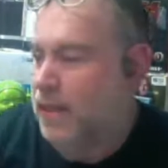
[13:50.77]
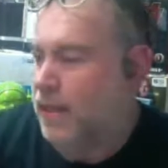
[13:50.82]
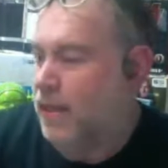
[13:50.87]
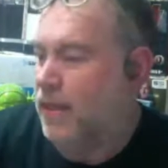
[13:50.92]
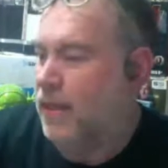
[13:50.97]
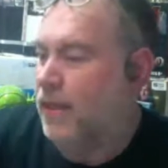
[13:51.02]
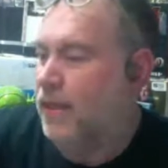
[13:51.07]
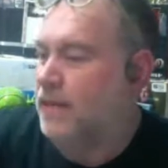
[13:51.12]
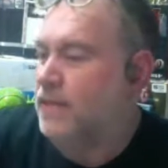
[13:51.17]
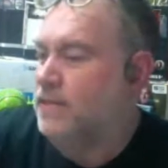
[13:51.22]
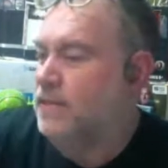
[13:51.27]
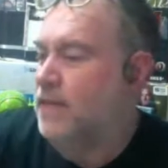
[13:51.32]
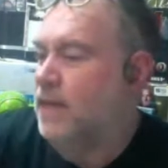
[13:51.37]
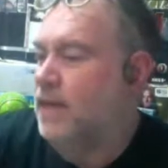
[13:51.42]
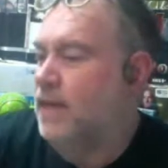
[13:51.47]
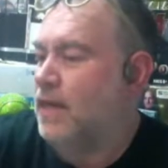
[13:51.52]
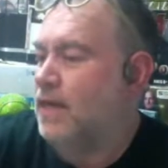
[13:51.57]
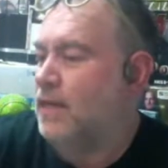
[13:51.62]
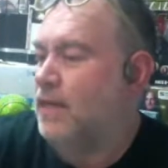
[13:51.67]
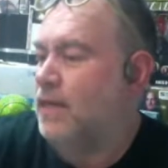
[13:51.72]
Yeah, I just kind
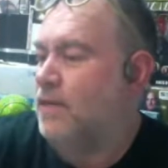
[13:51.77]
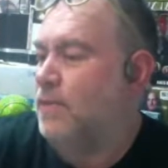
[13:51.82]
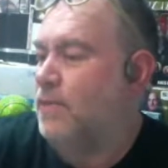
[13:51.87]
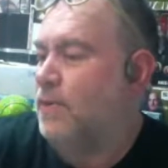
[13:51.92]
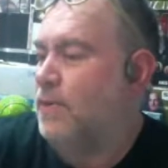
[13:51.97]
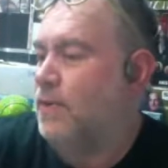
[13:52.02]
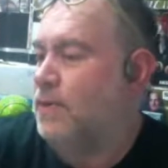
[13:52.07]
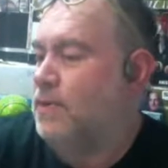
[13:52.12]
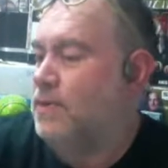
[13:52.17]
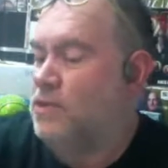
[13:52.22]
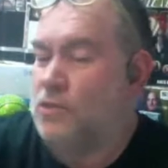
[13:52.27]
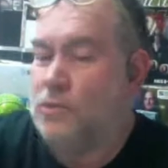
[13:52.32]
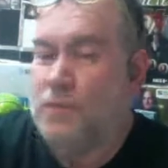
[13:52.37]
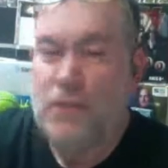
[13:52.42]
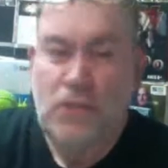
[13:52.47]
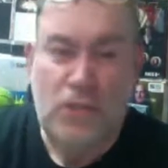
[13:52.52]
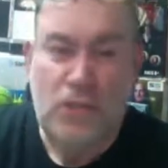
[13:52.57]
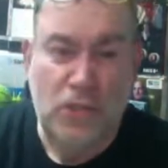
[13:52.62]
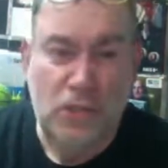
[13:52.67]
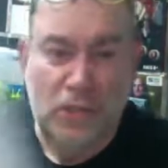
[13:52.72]
of like that period.
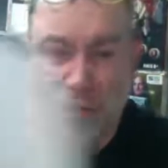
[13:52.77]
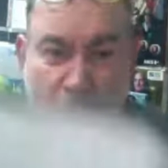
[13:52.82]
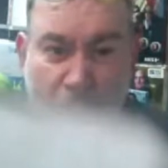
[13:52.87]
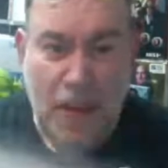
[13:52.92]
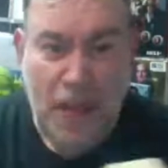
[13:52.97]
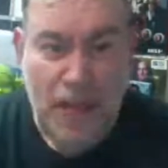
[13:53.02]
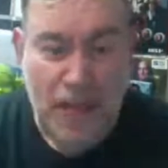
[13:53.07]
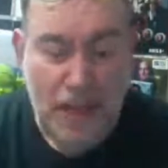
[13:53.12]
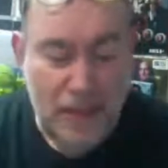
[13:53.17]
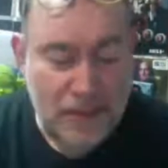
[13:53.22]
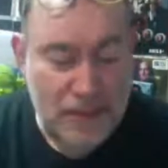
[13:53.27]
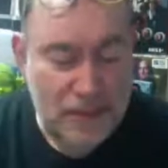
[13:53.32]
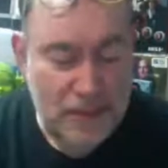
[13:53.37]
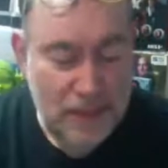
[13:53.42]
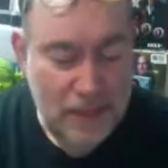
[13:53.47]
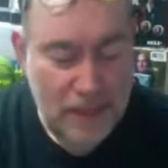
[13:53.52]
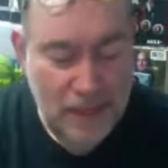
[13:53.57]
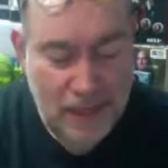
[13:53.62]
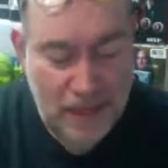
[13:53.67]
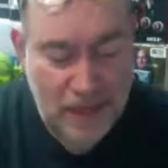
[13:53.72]
Suspicious Minds.
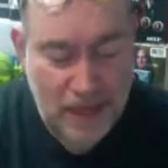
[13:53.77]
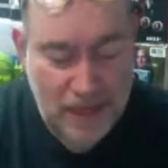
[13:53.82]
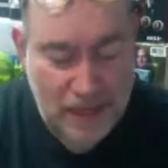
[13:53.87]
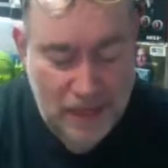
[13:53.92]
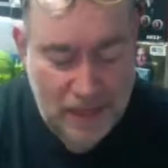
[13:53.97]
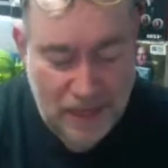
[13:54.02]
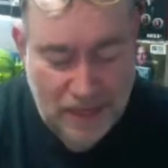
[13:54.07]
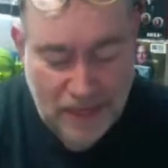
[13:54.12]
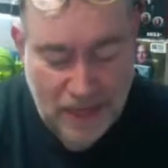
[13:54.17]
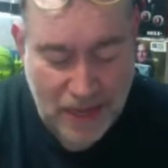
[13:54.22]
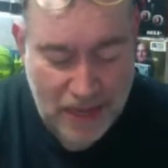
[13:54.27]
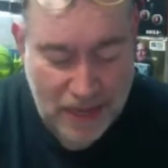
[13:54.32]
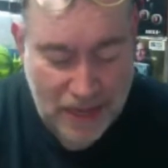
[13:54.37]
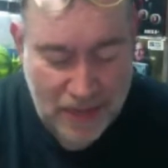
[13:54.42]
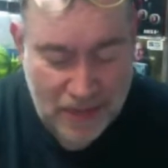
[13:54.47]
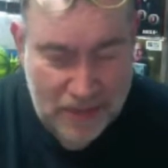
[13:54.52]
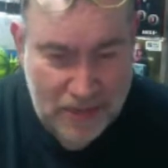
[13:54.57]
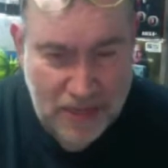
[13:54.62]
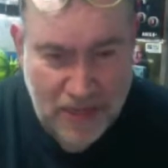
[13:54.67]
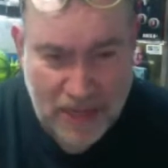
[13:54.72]
And then Donna
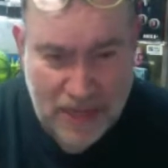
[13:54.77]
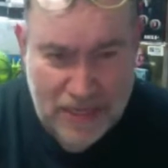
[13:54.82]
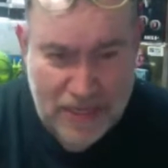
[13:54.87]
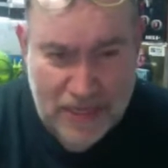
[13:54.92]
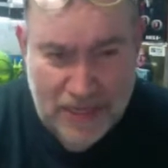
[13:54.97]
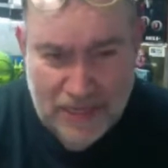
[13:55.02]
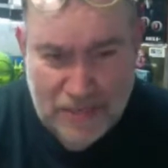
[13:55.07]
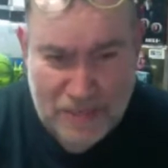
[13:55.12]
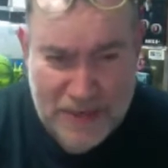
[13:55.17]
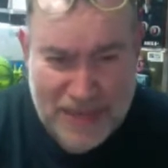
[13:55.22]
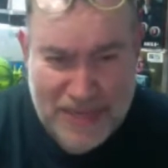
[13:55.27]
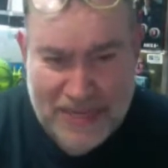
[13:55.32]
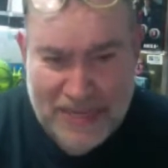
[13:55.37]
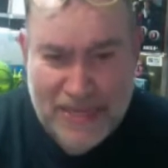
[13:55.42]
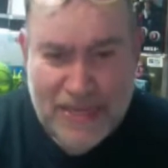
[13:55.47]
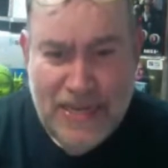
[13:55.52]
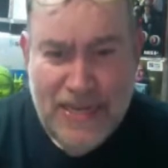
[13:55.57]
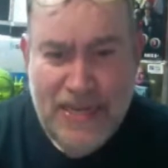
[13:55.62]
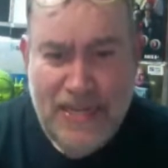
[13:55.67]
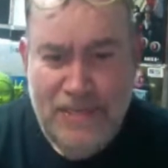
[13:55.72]
goes,
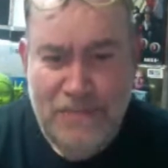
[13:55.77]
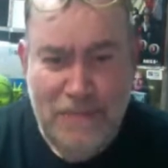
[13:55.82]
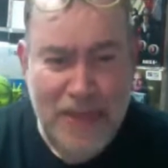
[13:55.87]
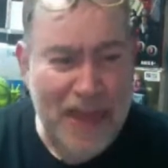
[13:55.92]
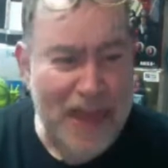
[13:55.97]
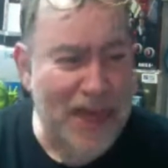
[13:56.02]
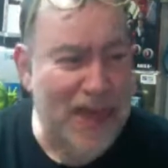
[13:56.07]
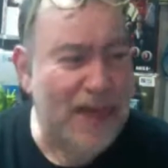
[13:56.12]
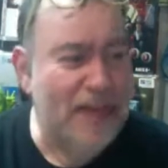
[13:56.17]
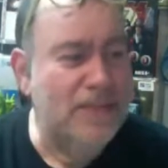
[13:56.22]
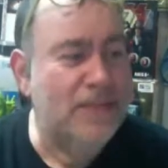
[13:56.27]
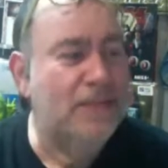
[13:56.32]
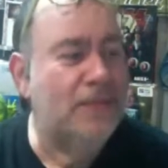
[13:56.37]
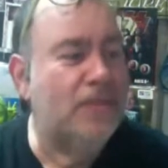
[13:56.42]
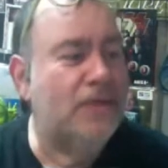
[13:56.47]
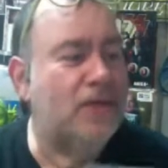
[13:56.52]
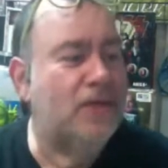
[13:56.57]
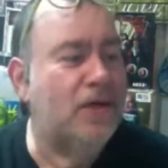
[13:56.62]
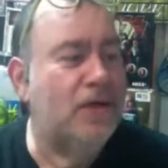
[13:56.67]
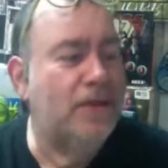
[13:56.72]
Suspicious Minds.
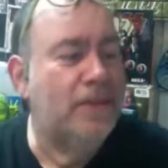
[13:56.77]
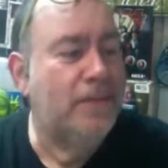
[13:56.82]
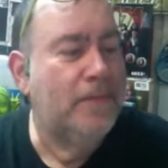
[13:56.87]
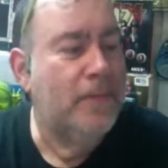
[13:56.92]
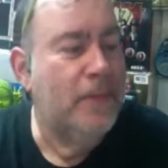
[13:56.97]
Sorry.